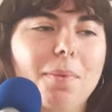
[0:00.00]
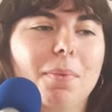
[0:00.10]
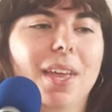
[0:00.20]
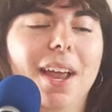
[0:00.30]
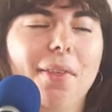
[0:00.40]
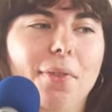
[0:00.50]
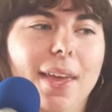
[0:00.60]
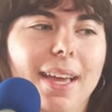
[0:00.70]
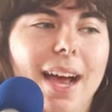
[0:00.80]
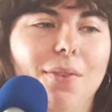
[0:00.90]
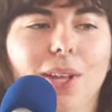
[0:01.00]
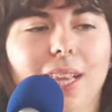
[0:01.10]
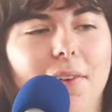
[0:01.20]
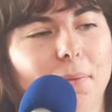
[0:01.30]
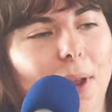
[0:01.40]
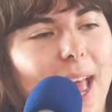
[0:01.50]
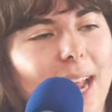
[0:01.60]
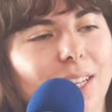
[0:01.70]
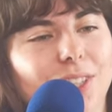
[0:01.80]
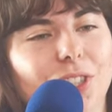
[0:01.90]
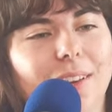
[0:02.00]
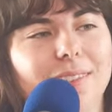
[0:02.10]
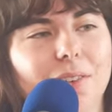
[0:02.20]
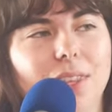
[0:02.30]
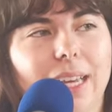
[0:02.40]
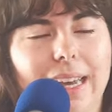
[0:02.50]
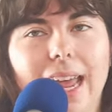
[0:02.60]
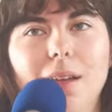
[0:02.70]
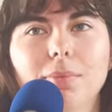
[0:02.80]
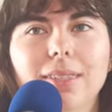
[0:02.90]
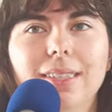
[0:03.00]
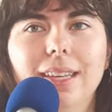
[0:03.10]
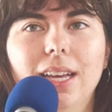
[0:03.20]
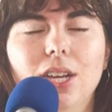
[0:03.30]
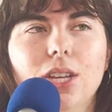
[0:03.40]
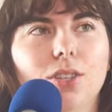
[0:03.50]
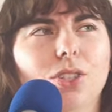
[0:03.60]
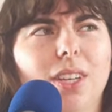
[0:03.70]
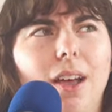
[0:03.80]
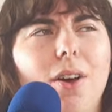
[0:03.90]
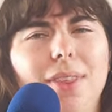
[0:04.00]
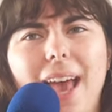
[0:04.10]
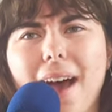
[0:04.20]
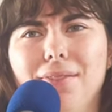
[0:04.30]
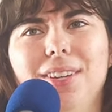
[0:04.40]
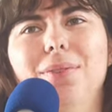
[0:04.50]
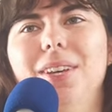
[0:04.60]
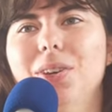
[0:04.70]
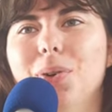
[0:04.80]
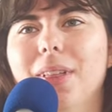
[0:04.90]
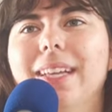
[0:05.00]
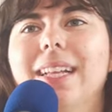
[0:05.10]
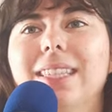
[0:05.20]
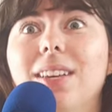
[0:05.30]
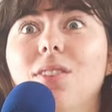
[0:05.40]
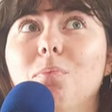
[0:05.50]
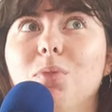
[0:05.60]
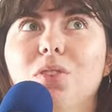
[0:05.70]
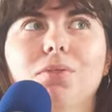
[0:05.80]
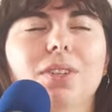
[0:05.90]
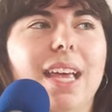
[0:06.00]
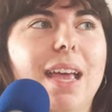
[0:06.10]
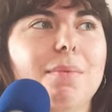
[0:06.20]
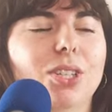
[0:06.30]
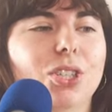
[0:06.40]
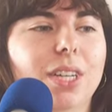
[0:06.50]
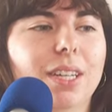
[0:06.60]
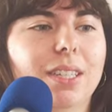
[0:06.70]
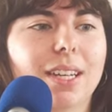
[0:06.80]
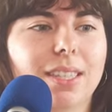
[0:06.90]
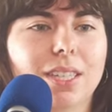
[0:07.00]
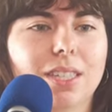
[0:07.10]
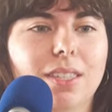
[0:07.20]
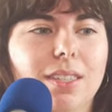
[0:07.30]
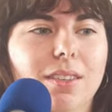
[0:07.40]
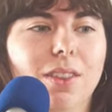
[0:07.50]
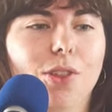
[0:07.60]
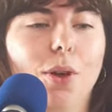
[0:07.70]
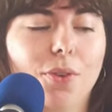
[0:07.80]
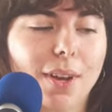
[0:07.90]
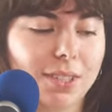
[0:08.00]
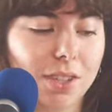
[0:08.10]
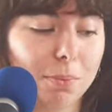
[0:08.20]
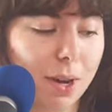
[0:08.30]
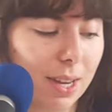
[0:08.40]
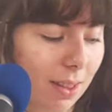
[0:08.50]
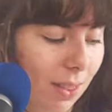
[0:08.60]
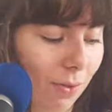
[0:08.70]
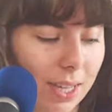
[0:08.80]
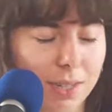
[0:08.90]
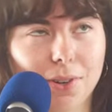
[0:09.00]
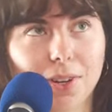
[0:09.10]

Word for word: But then another thing I really love about Anne is that she gives everything names. So she's like, oh, the Avenue, ew, like, let's give it a beautiful name. And she does this throughout the rest of the book and the rest of